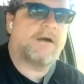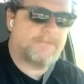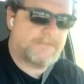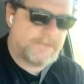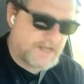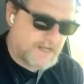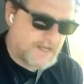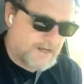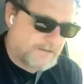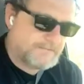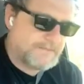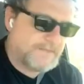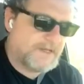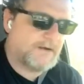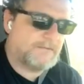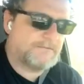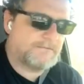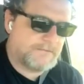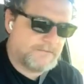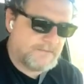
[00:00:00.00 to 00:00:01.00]
yeah, yeah.
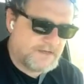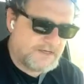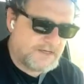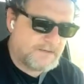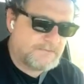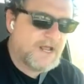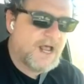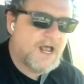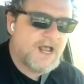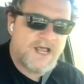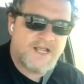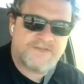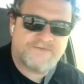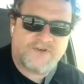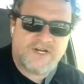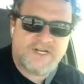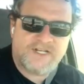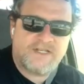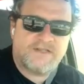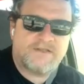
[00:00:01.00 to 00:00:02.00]
Yeah. It's
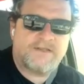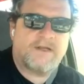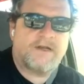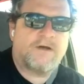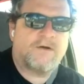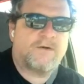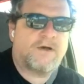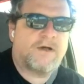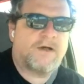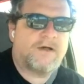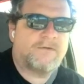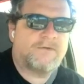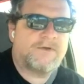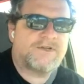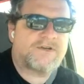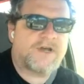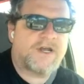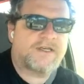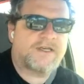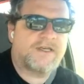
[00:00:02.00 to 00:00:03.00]
funny, you know, uh, we
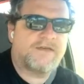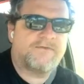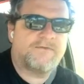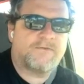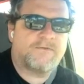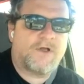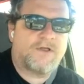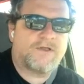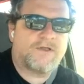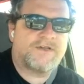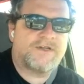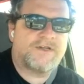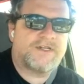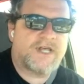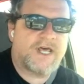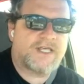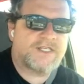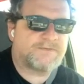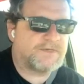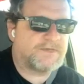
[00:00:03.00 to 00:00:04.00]
try to give them all good
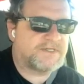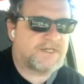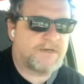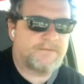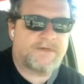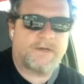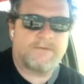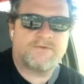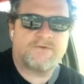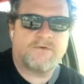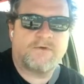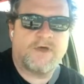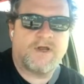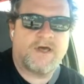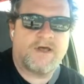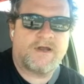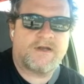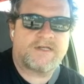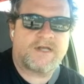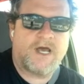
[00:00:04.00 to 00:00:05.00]
deaths, but sometimes you run
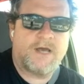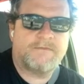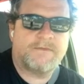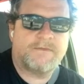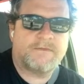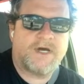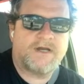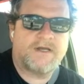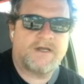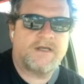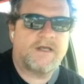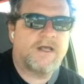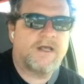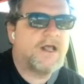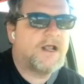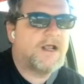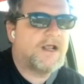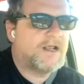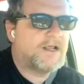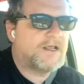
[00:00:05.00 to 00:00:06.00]
out of time and money.
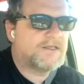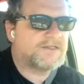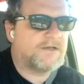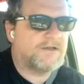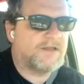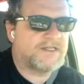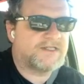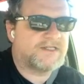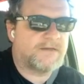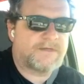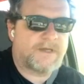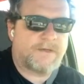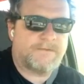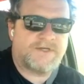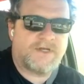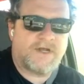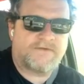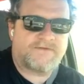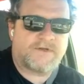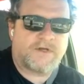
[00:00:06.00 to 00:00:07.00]
So like sometimes
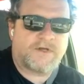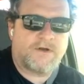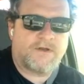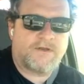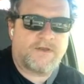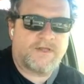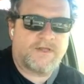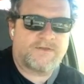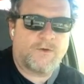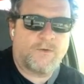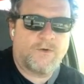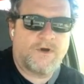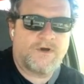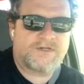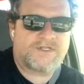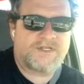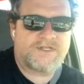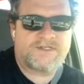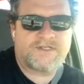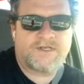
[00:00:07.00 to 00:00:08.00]
you have to go to like the
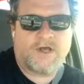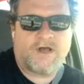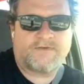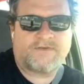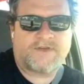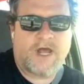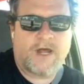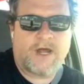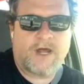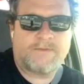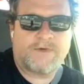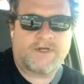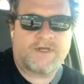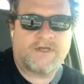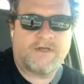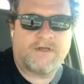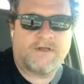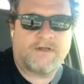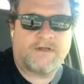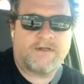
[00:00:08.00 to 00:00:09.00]
worst is the off camera
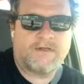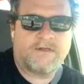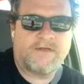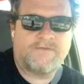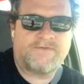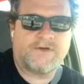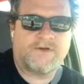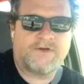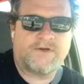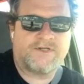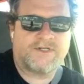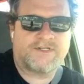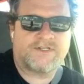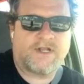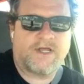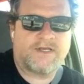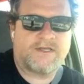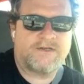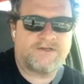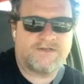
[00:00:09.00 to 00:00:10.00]
kill. If you're just like
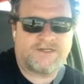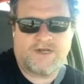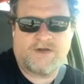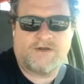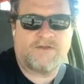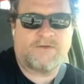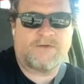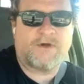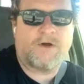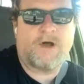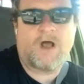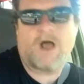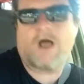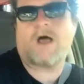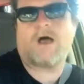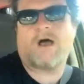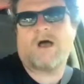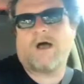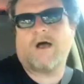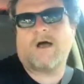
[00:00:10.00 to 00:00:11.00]
you just hear them go
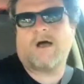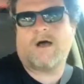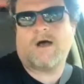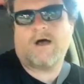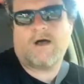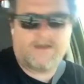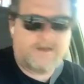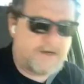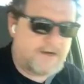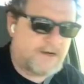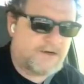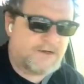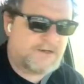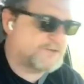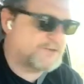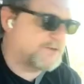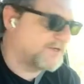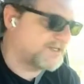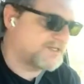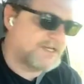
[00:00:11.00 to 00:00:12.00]
ah, you know, because
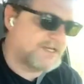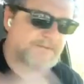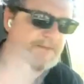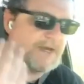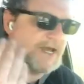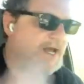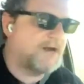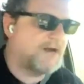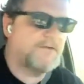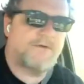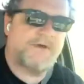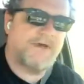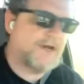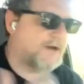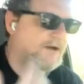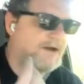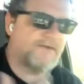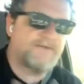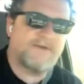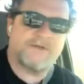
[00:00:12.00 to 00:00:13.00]
we're just like man, we don't
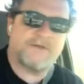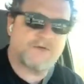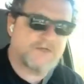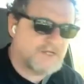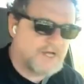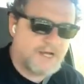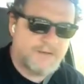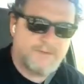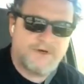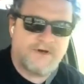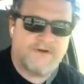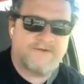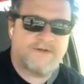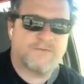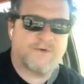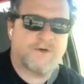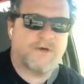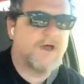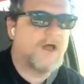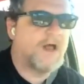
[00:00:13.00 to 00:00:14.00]
have any more time. We don't have any
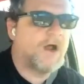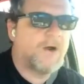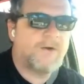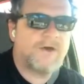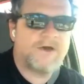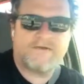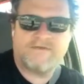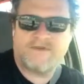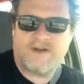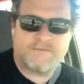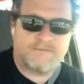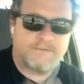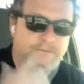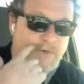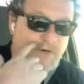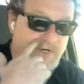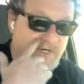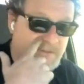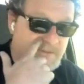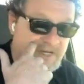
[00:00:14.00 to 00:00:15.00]
more. We don't even have
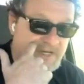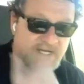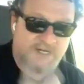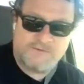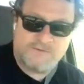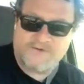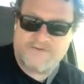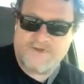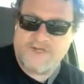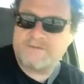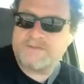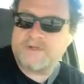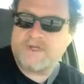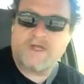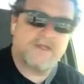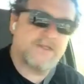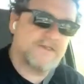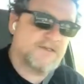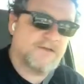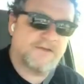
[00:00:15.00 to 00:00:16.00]
money to make any more fake
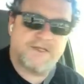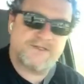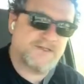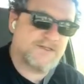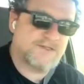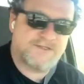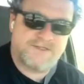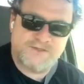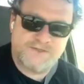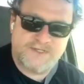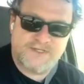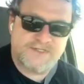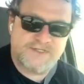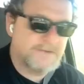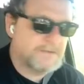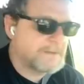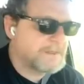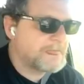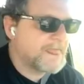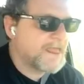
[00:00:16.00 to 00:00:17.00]
blood. So let's just do this.
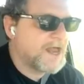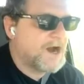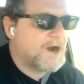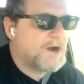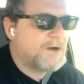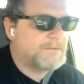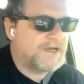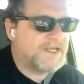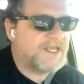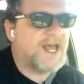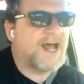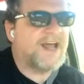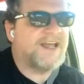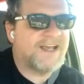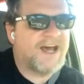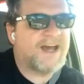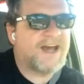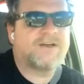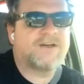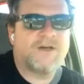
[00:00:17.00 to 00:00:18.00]
But yeah, he
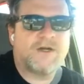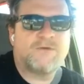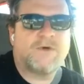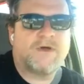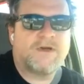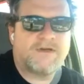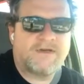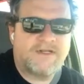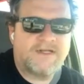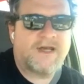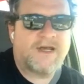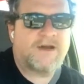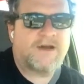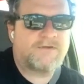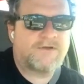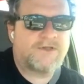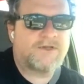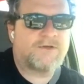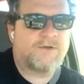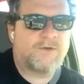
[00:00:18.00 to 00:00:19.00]
got a good one. He got a
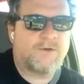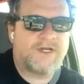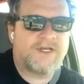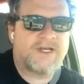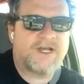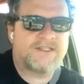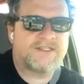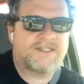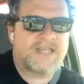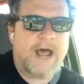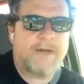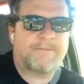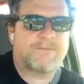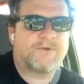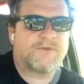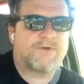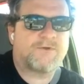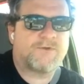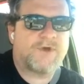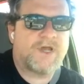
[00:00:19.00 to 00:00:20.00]
really cool one. He got zapped
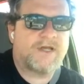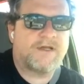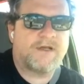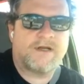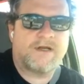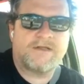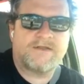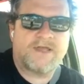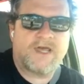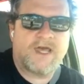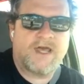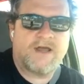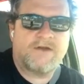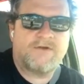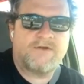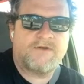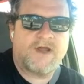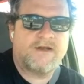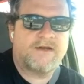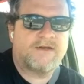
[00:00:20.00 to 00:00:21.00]
with a ray gun to the head,
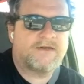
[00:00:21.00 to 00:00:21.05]
right?